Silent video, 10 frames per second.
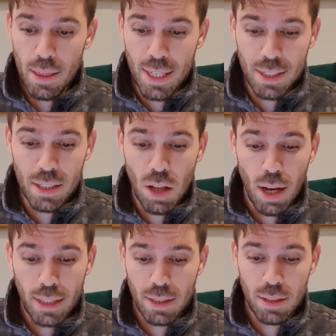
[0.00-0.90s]
this is
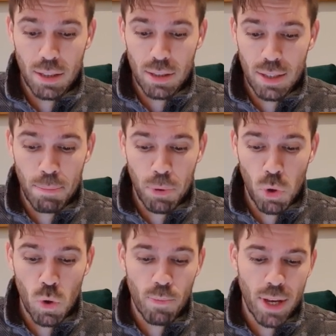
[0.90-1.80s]
nice,
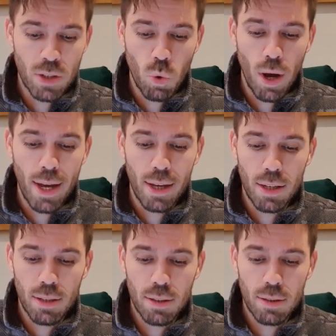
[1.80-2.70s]
simple, it's quite
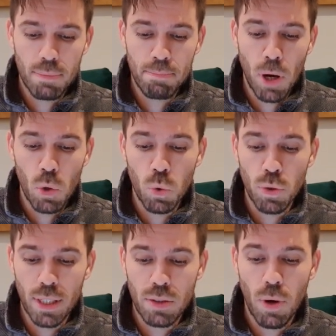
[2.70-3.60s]

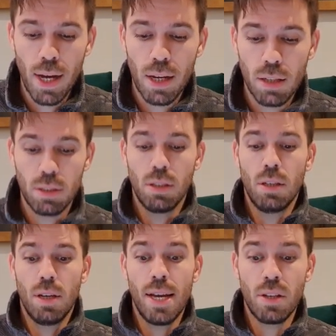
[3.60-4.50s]
bold, it's quite
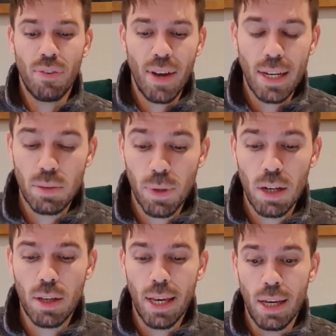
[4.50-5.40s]
in your face. When I
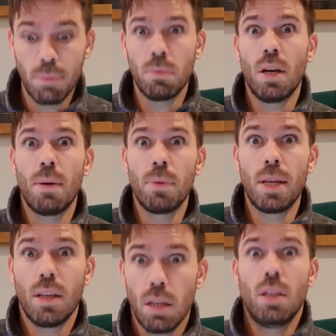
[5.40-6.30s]
look at it, I'm, I'm
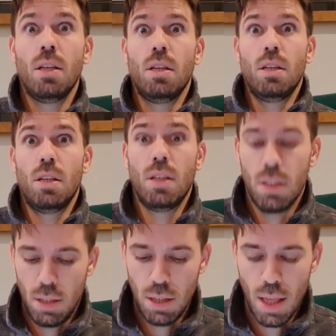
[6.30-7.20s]
like
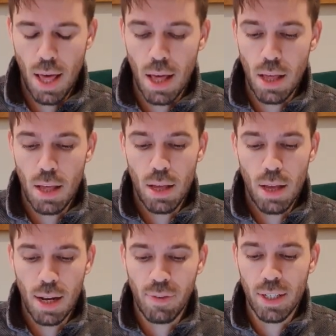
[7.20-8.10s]
that.
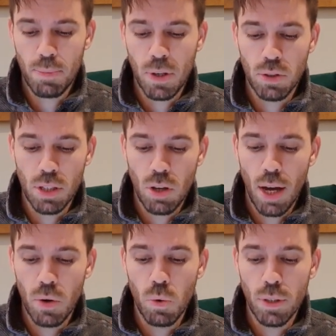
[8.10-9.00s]
And I think it's because the
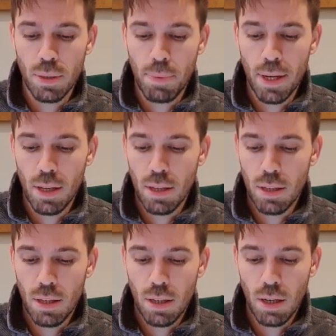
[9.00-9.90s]
title is a bit
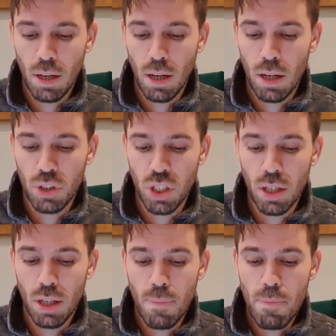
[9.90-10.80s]
larger.